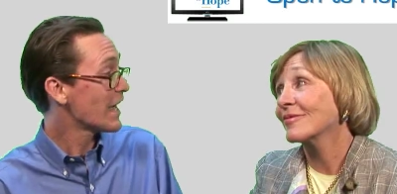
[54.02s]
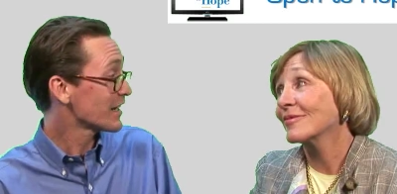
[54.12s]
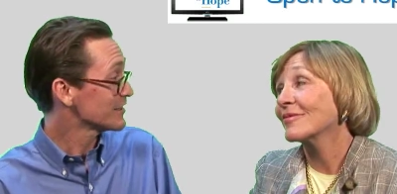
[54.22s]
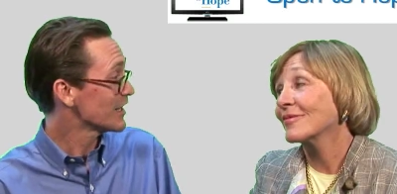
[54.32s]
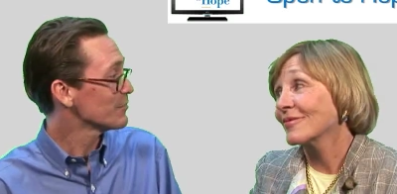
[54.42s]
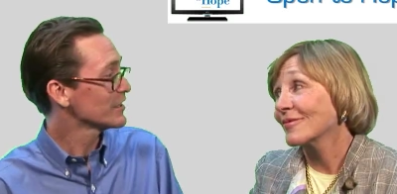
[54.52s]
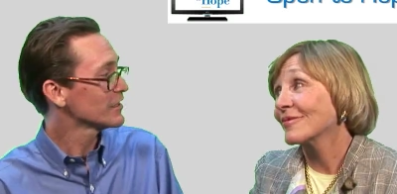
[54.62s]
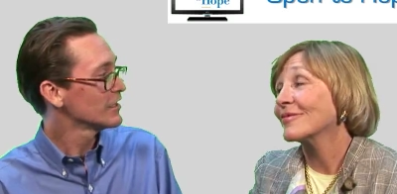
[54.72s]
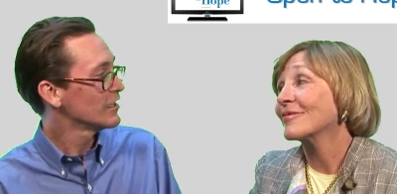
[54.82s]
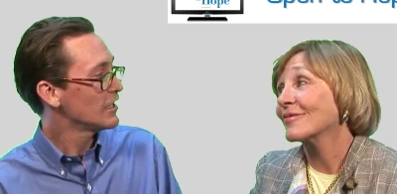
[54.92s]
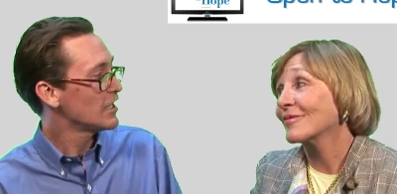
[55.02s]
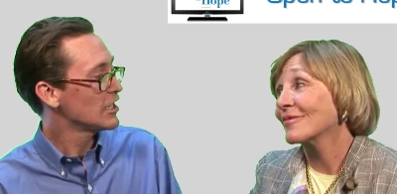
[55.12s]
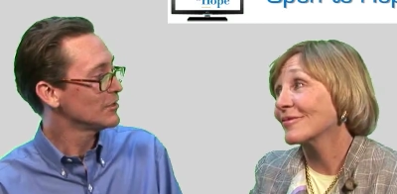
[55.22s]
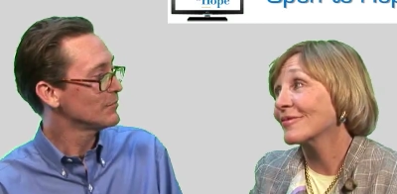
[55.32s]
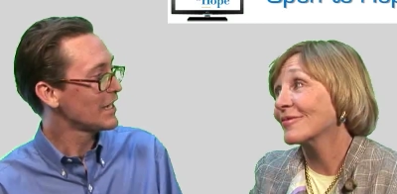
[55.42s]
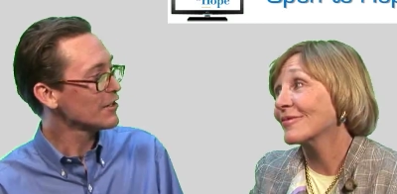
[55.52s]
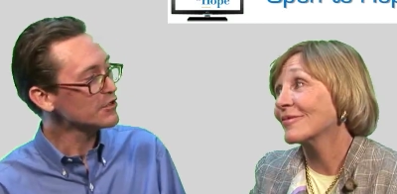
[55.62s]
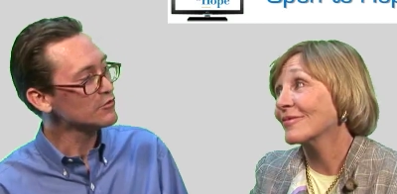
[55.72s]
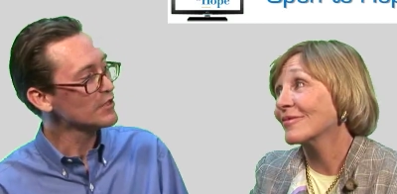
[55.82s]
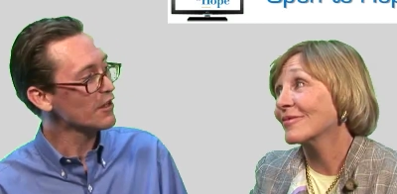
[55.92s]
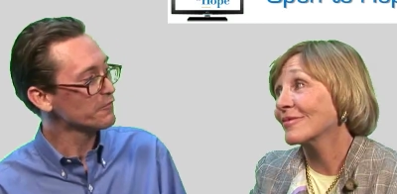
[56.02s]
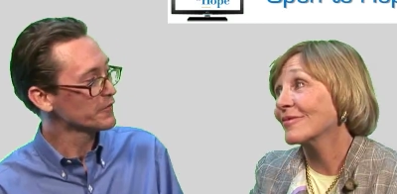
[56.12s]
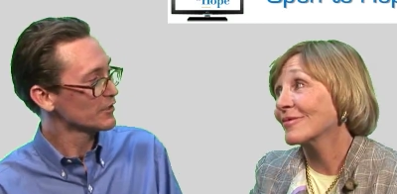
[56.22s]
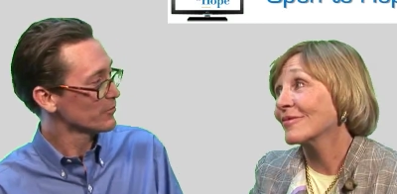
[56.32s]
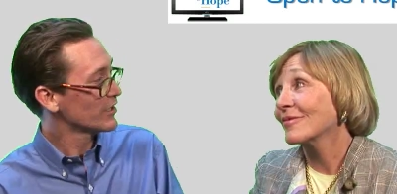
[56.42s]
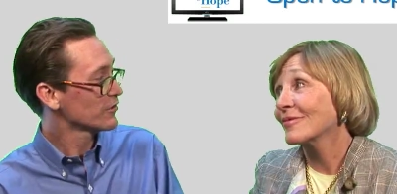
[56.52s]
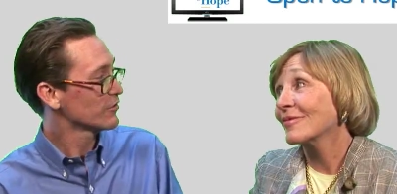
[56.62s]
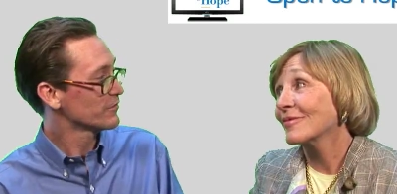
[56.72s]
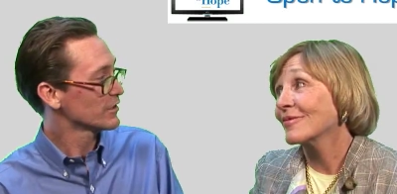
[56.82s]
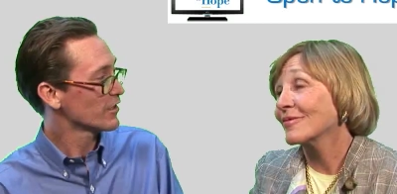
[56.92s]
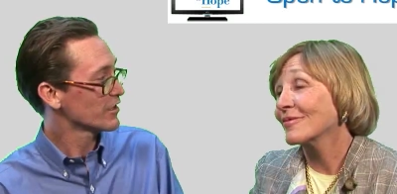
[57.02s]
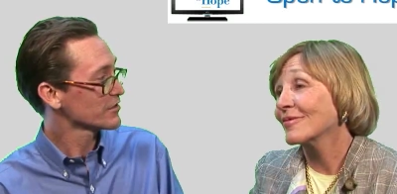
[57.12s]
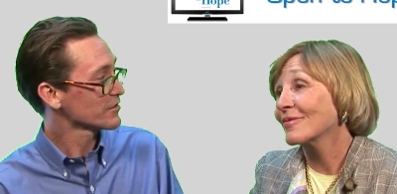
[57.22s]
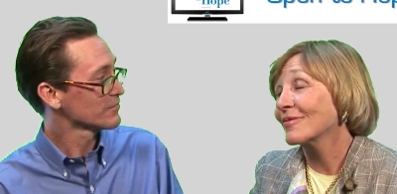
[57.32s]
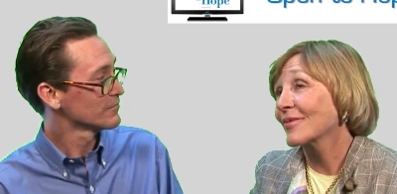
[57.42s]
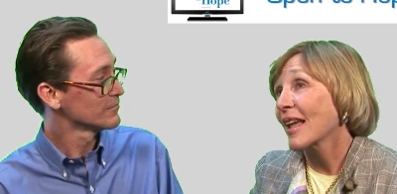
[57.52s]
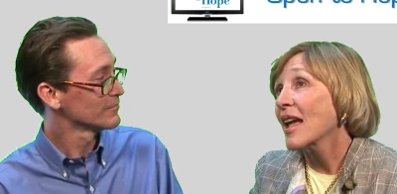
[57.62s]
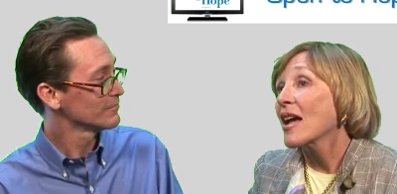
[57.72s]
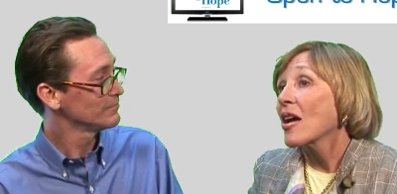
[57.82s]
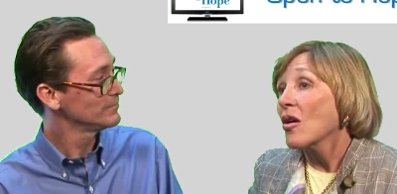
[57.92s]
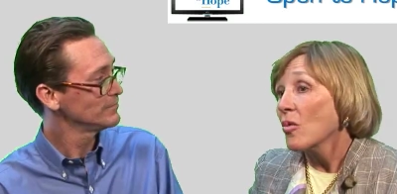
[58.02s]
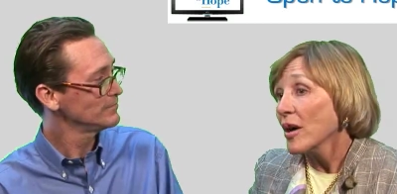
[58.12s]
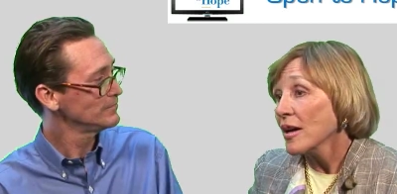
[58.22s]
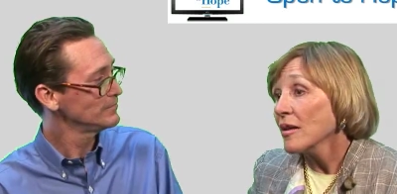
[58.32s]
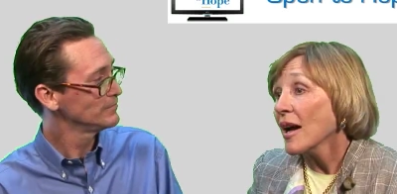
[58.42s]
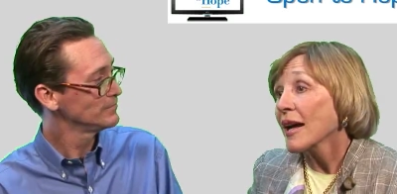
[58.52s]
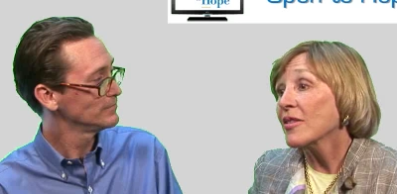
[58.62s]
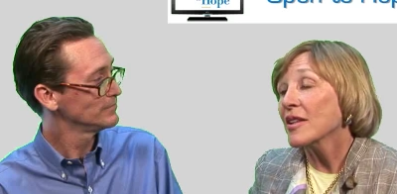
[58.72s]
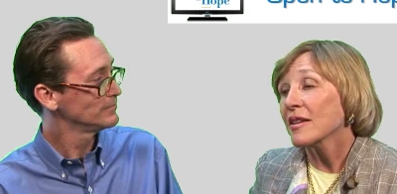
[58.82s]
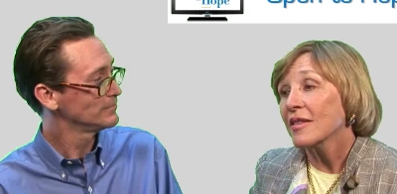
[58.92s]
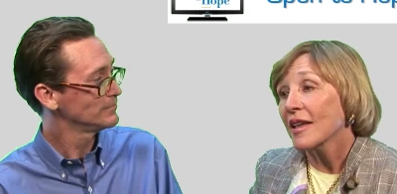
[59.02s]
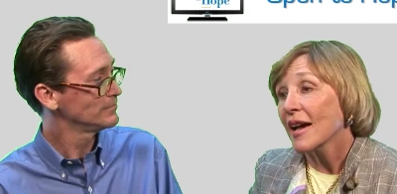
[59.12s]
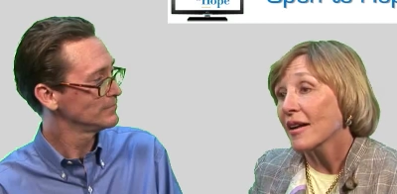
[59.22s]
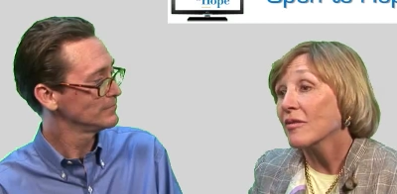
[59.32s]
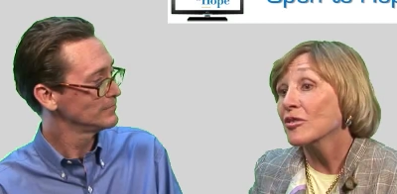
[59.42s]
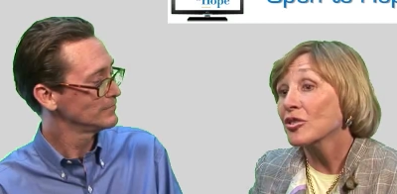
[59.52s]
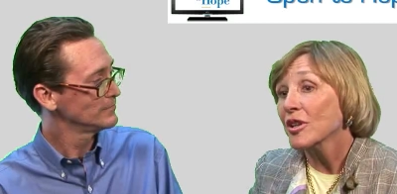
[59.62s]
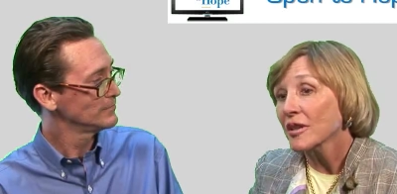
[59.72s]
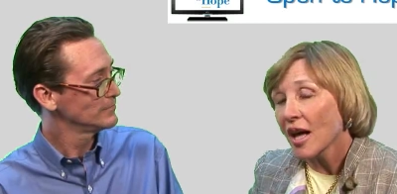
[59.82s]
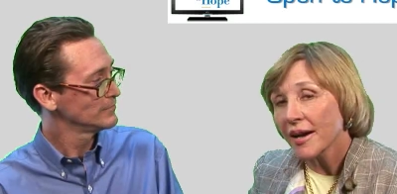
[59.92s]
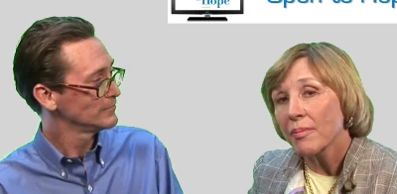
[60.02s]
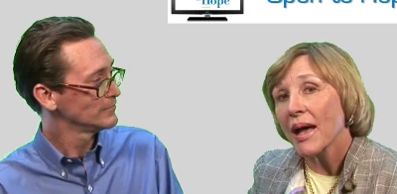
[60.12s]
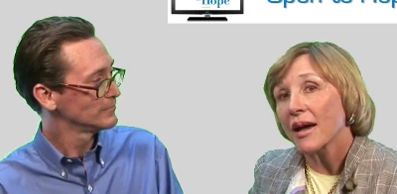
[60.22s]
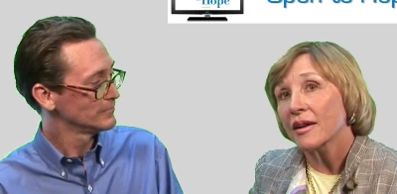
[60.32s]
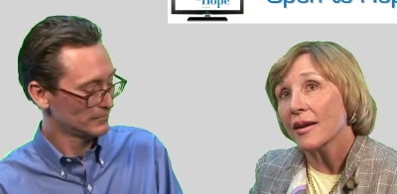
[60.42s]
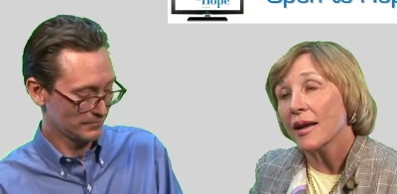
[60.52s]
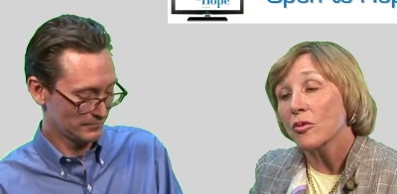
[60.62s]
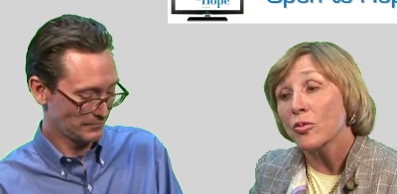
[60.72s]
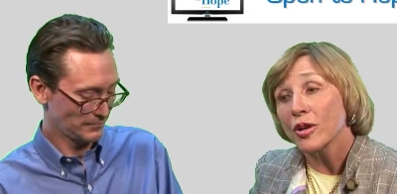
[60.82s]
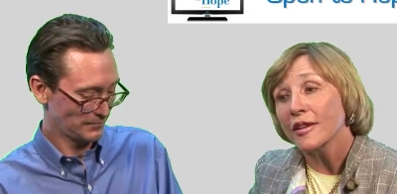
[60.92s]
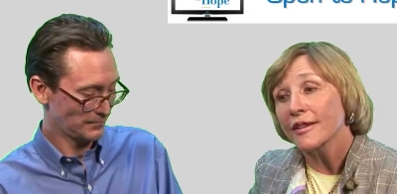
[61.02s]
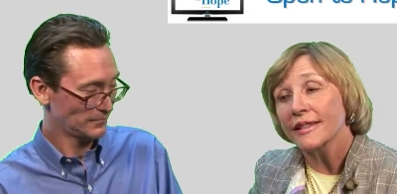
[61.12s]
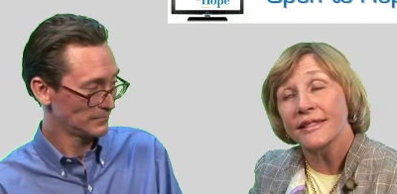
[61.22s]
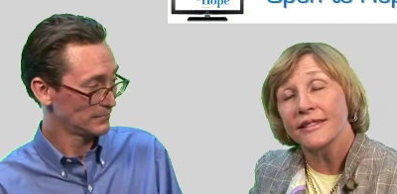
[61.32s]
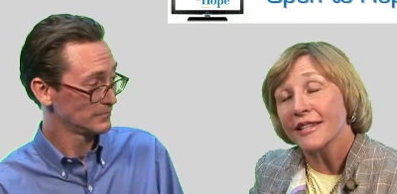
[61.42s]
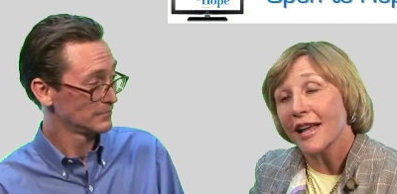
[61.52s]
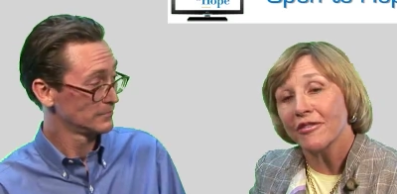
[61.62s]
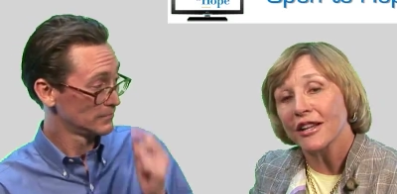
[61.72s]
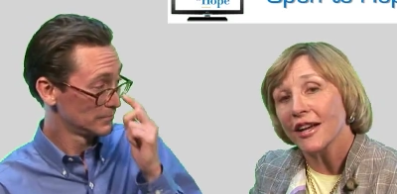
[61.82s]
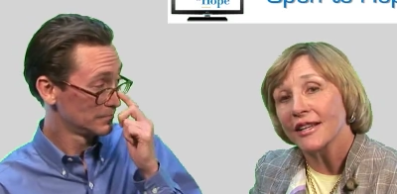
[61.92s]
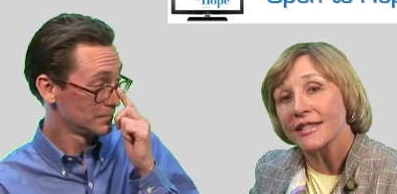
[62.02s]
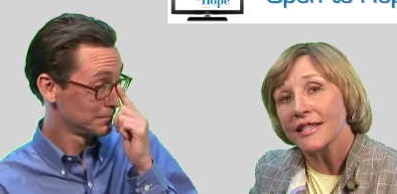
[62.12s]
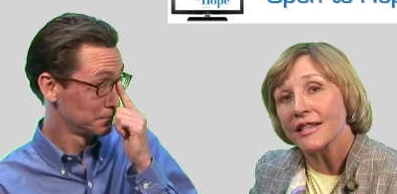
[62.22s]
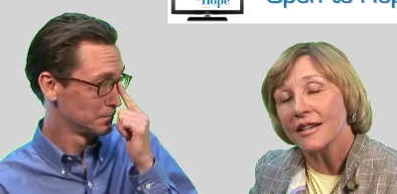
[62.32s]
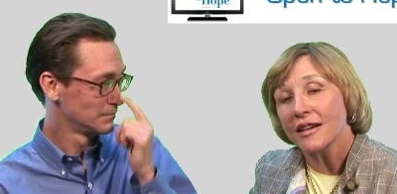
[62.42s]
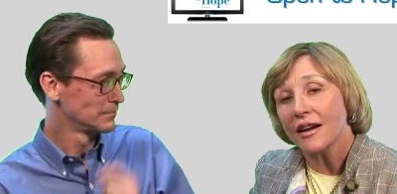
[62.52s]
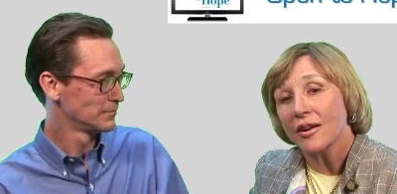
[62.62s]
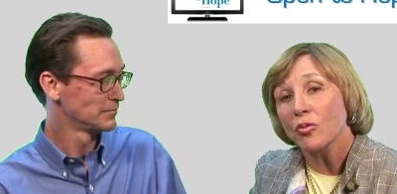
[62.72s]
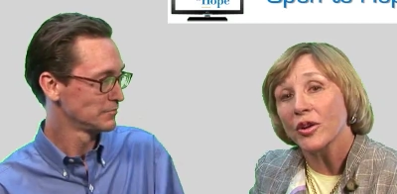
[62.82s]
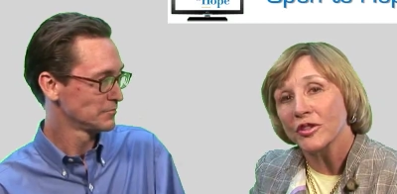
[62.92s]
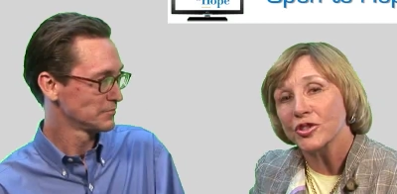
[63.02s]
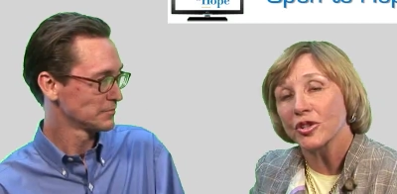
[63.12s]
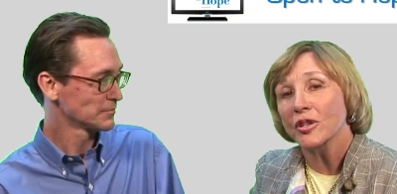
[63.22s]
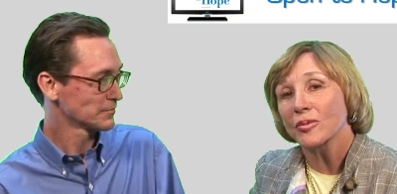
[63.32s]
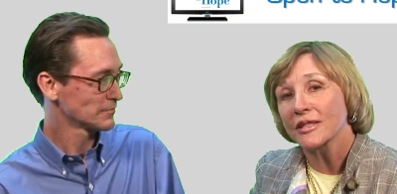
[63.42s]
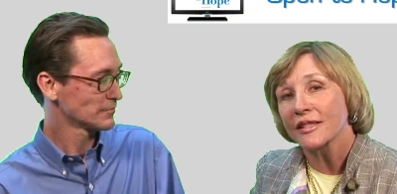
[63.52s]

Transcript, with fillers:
Speaker 1: academic, um, how do you now feel about grief and loss?
Speaker 2: Well, I think that I've learned a lot about it. I really didn't have any idea uh, what the journey was